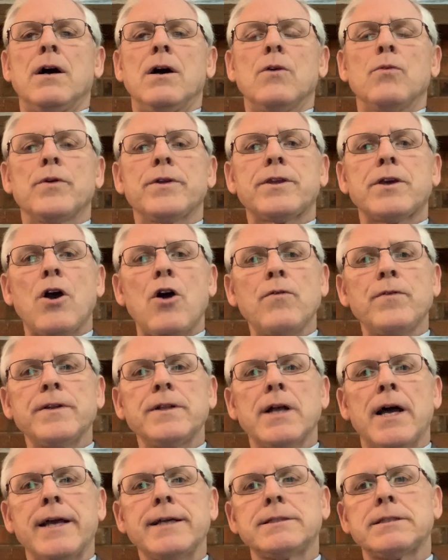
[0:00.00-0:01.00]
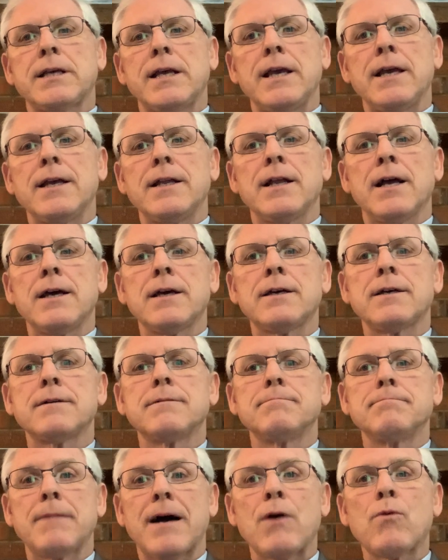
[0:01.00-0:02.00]
With COVID-19,
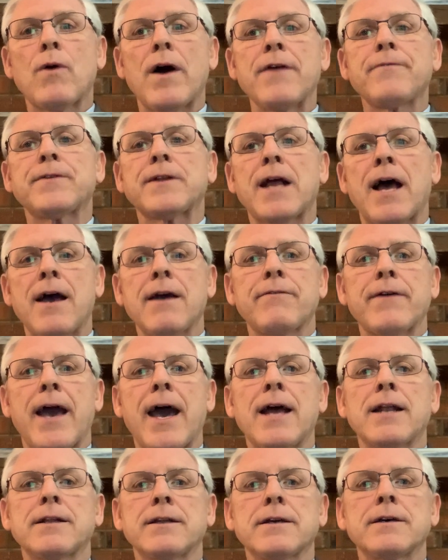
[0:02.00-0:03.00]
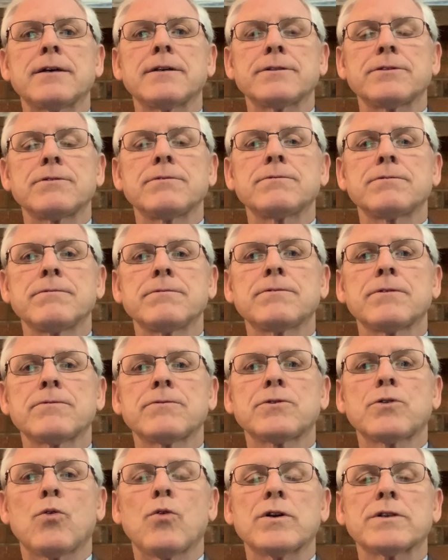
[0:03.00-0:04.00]
my wife and I have had,
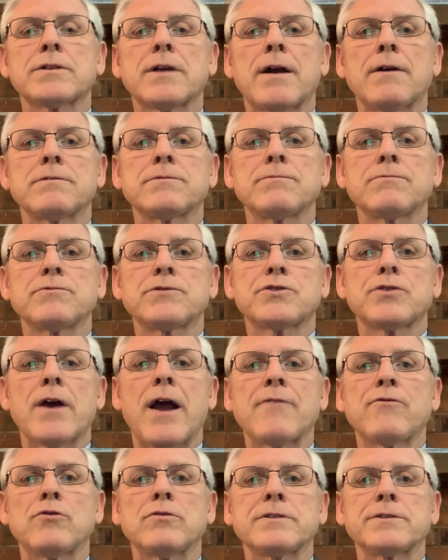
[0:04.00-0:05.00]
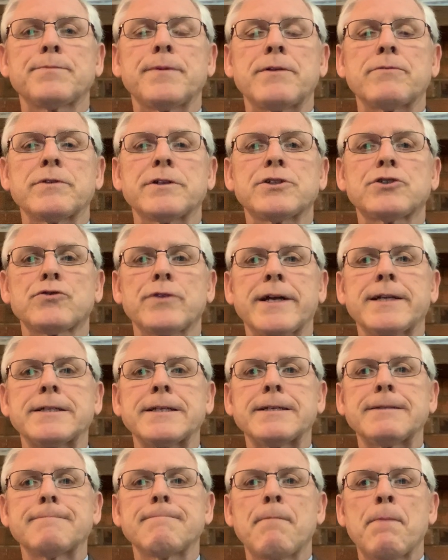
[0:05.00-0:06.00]
of course, our travel has been
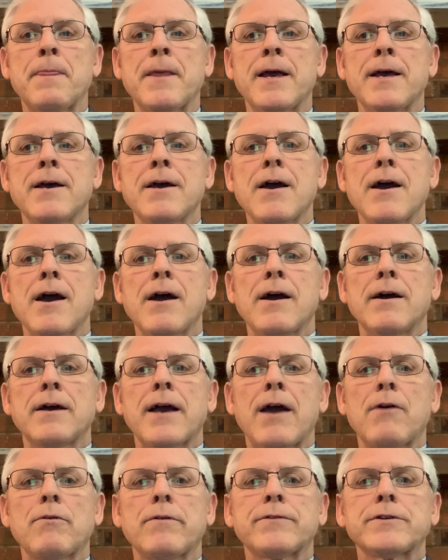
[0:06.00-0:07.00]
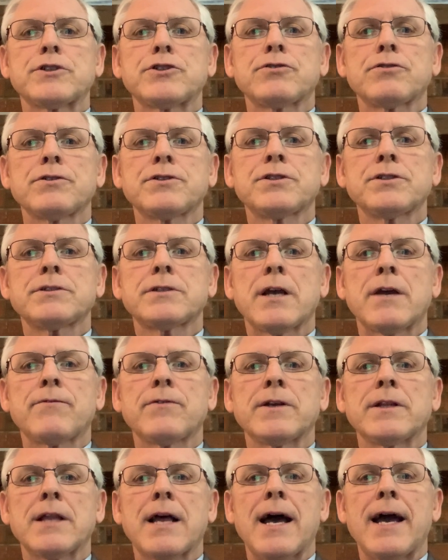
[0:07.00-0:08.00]
restricted. However, churches have
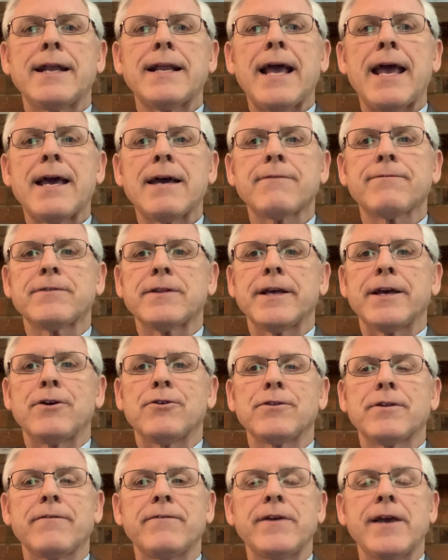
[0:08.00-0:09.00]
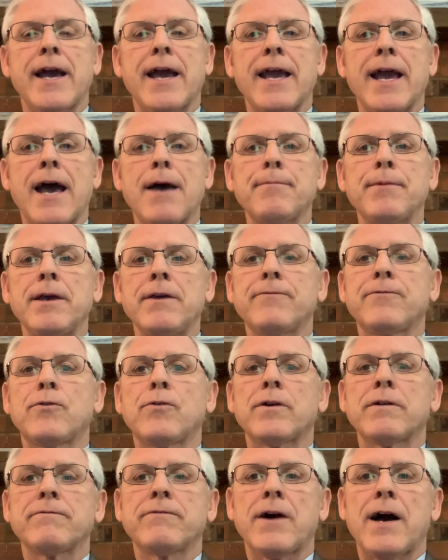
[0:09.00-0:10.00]
relied heavily on the VAIB
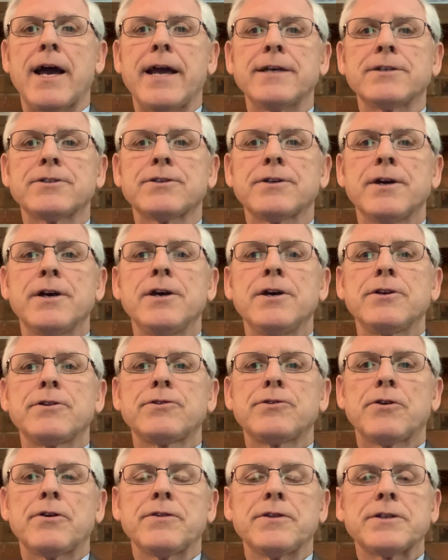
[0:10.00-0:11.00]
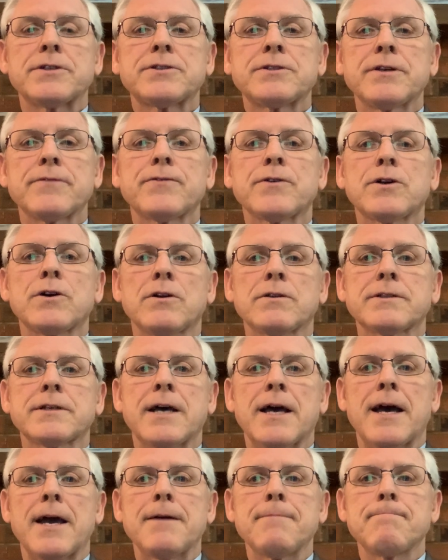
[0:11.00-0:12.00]
for advice during this difficult
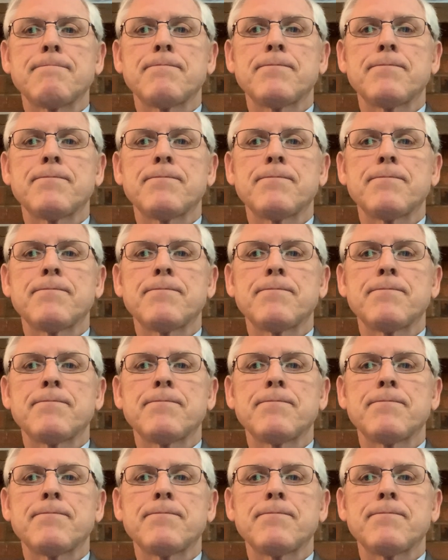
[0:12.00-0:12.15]
time.